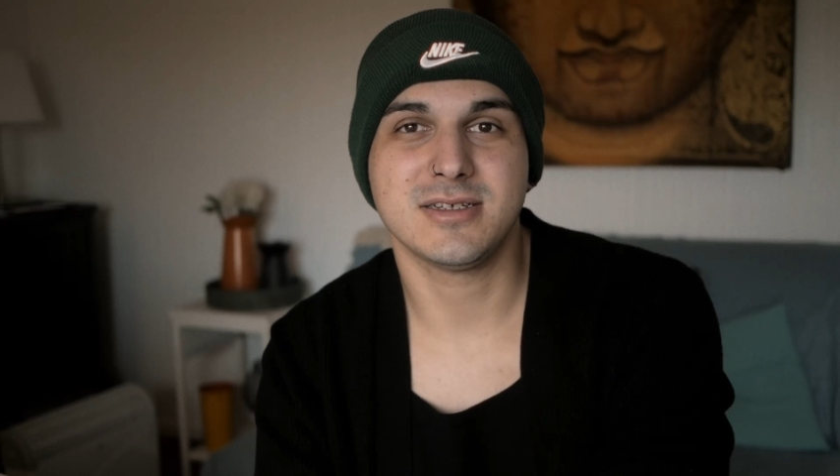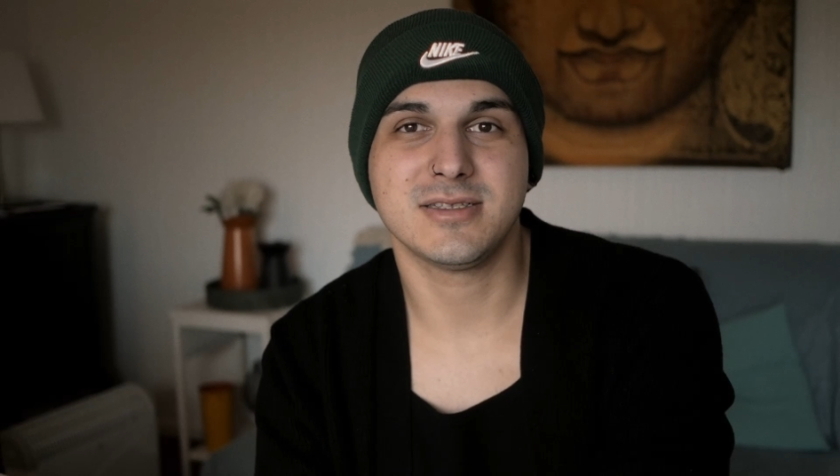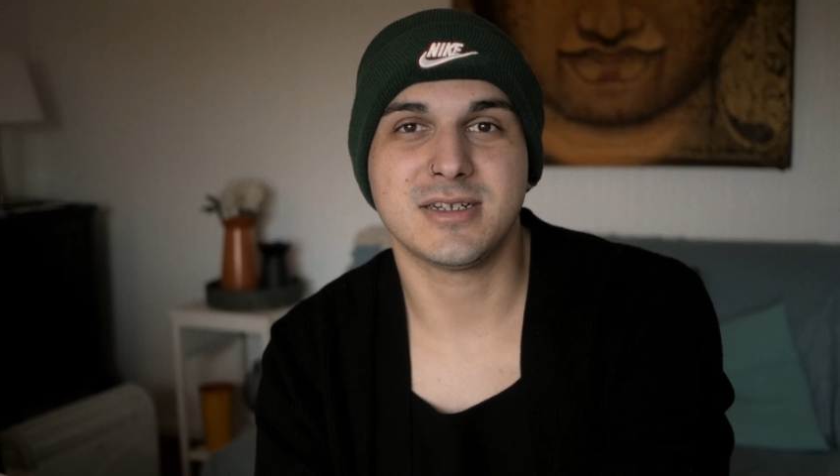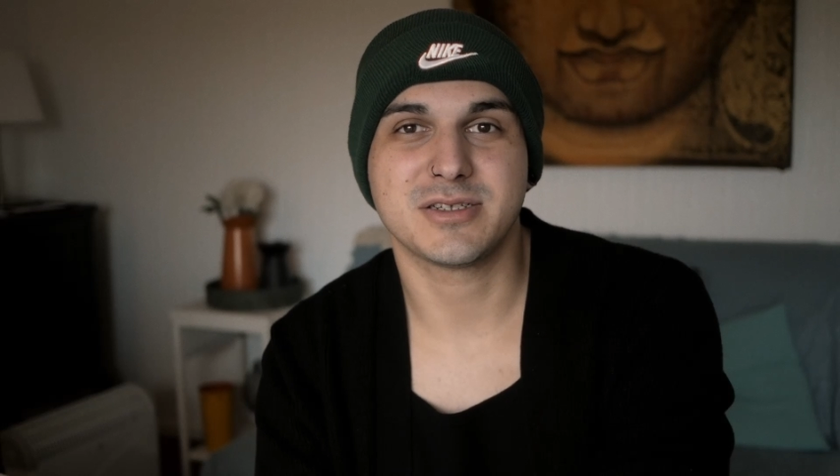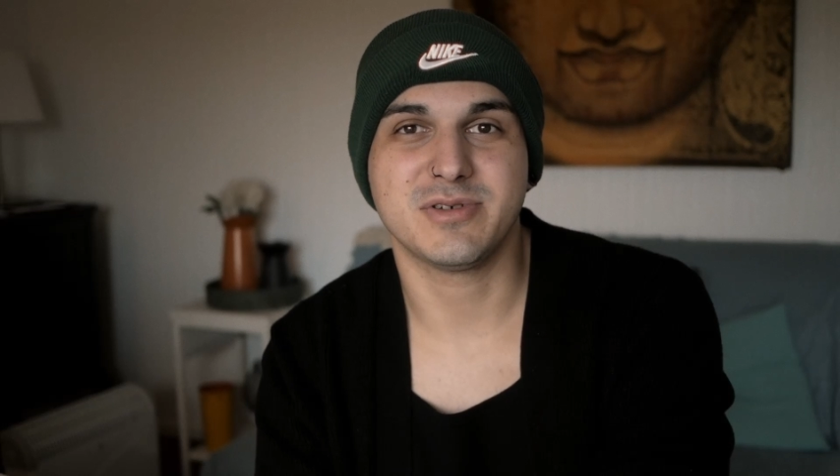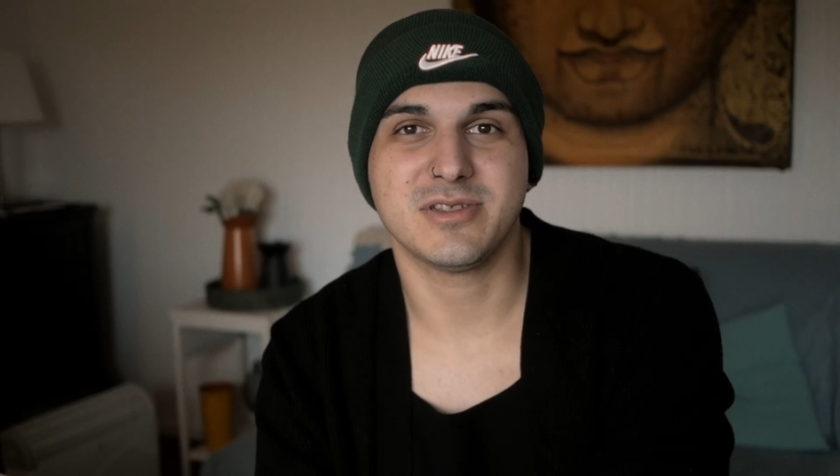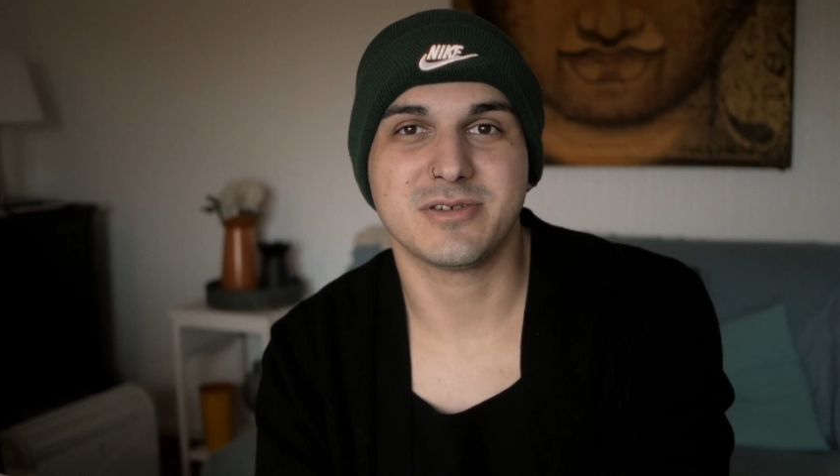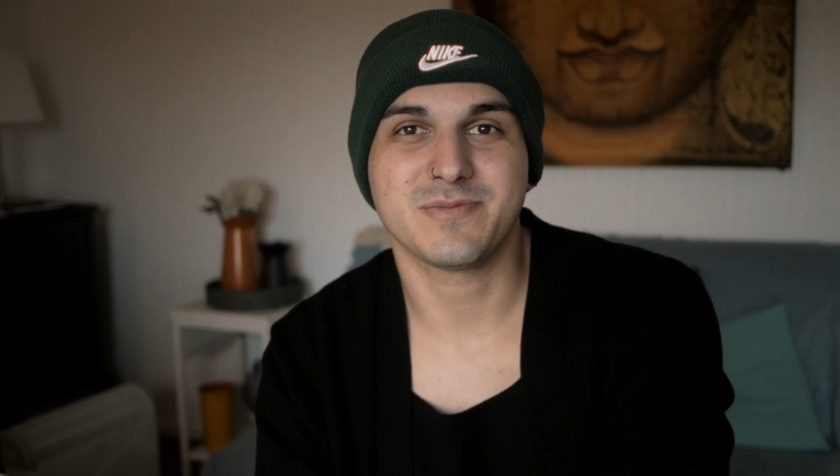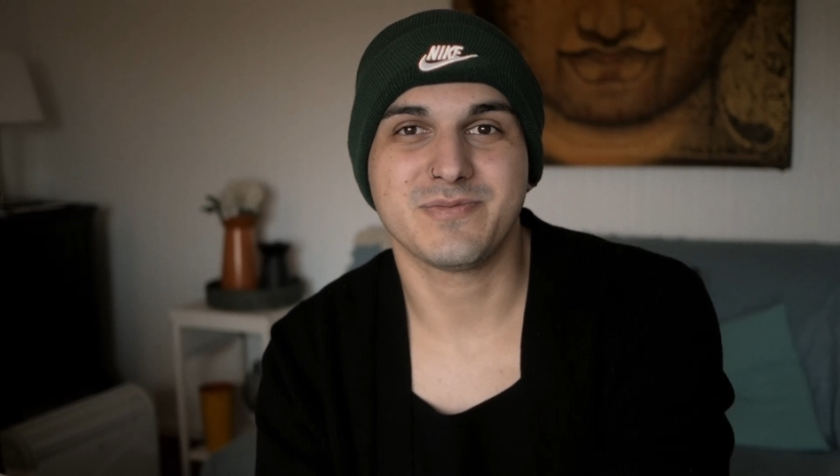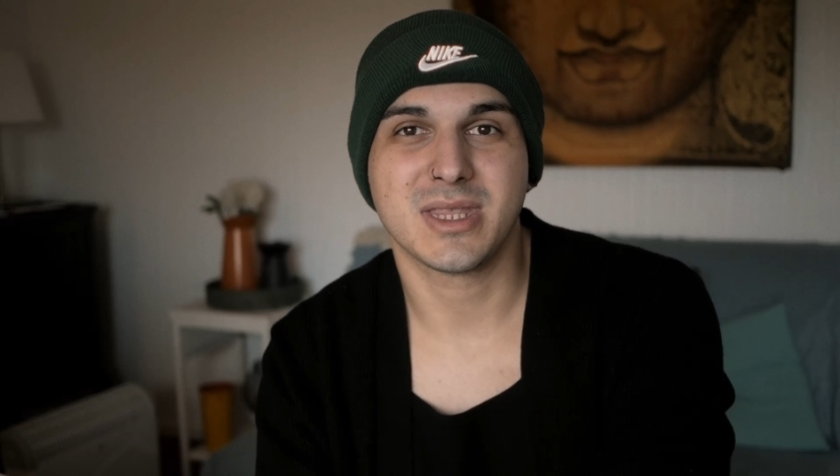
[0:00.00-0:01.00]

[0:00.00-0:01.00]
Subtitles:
in the next videos.